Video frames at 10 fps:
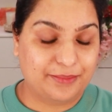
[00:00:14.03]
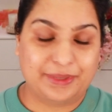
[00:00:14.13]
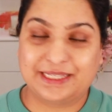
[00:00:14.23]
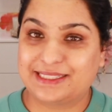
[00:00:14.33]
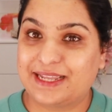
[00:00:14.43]

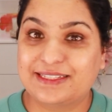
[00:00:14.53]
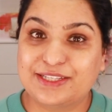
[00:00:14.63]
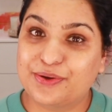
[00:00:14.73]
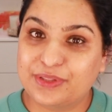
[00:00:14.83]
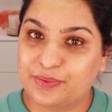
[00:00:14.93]
because that is the
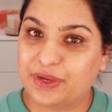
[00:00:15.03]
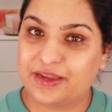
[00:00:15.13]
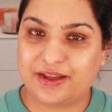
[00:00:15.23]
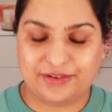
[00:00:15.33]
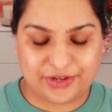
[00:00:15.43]
only way
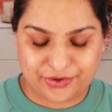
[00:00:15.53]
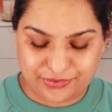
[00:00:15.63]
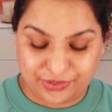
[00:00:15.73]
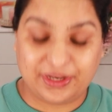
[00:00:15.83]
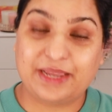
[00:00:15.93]
I'll know
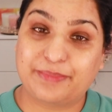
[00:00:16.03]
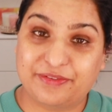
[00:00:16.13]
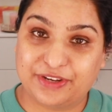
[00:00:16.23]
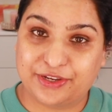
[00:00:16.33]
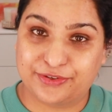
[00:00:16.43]
you like my
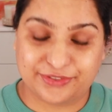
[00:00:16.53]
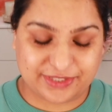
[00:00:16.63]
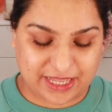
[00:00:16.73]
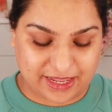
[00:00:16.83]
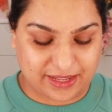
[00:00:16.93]
videos
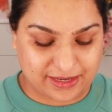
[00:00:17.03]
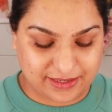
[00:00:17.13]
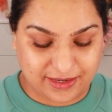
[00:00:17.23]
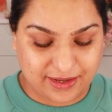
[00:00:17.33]
and